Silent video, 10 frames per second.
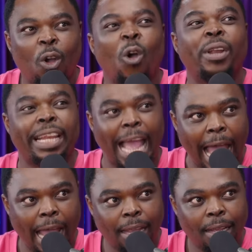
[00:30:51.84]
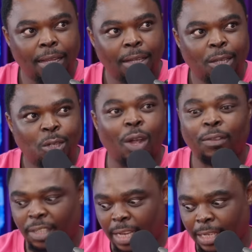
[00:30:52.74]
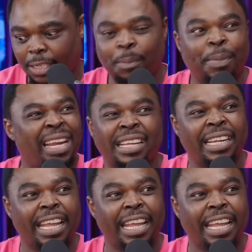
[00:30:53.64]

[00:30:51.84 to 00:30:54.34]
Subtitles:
Only I. So I've touched it better than